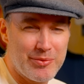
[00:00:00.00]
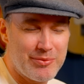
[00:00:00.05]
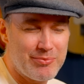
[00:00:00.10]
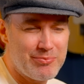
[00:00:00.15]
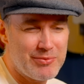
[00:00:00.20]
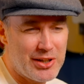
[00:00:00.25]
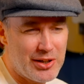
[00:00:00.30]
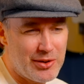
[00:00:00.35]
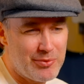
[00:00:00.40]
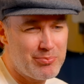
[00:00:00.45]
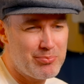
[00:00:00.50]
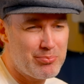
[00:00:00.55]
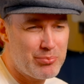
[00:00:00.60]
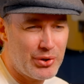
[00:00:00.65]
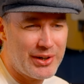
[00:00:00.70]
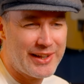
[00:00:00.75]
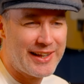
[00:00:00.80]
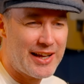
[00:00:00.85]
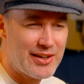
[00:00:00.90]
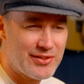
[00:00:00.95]
you know,
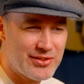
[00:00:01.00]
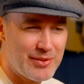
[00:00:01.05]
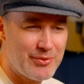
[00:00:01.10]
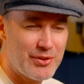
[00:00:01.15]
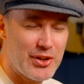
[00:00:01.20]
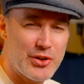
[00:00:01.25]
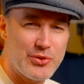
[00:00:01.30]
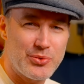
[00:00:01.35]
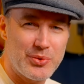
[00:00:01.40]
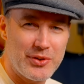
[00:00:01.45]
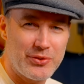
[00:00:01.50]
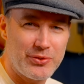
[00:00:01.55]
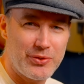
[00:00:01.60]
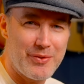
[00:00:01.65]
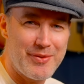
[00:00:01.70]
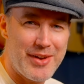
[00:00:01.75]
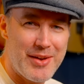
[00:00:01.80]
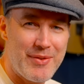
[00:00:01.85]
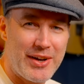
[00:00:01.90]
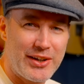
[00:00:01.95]
pulling out some of those riffs for
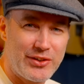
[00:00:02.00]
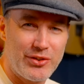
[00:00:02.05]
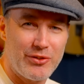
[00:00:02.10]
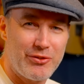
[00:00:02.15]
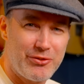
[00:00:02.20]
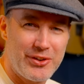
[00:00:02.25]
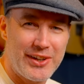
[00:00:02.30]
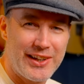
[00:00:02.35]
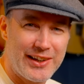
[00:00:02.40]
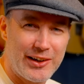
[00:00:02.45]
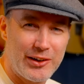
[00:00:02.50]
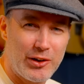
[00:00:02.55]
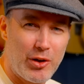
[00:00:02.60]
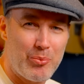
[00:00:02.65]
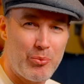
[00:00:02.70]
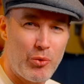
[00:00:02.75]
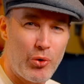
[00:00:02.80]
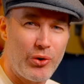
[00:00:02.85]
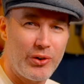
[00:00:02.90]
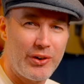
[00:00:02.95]
me makes it feel a
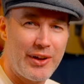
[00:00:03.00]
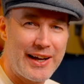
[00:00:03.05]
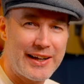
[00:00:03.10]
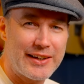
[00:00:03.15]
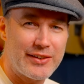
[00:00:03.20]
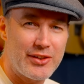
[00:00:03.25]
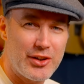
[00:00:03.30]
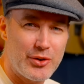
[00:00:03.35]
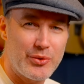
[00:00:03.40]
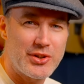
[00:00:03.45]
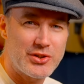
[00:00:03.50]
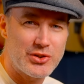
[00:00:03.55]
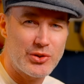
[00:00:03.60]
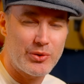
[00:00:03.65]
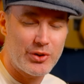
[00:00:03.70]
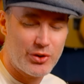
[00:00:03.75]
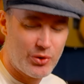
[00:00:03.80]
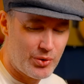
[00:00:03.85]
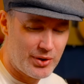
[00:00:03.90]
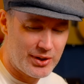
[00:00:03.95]
lot more like the original
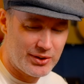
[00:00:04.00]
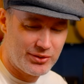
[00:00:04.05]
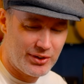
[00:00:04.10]
recording.